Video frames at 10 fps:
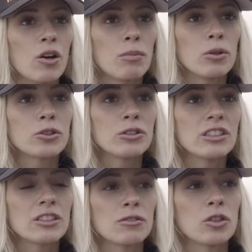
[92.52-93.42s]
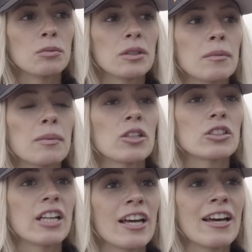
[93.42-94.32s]
opportunity for me
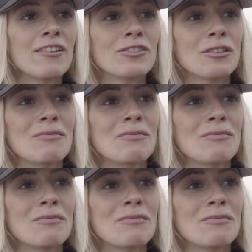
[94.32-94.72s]
because I have the